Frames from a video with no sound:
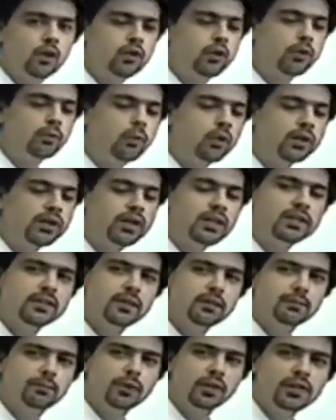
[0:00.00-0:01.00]
there are more kids
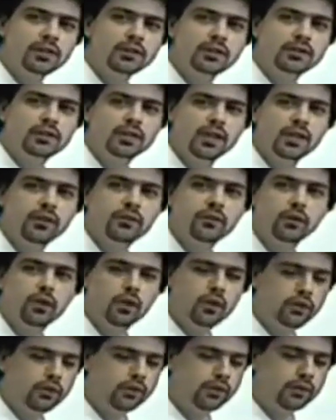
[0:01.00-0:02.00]
in prisons today than there
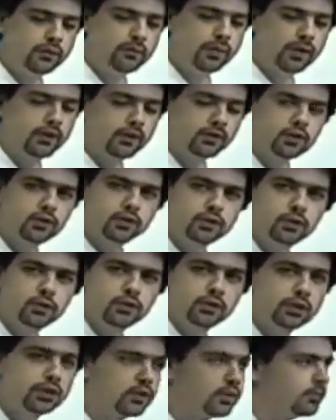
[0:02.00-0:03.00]
are in the American sir, school
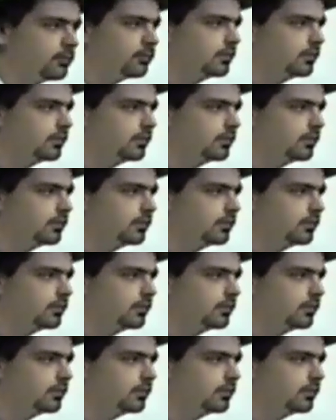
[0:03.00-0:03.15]
system. Sir,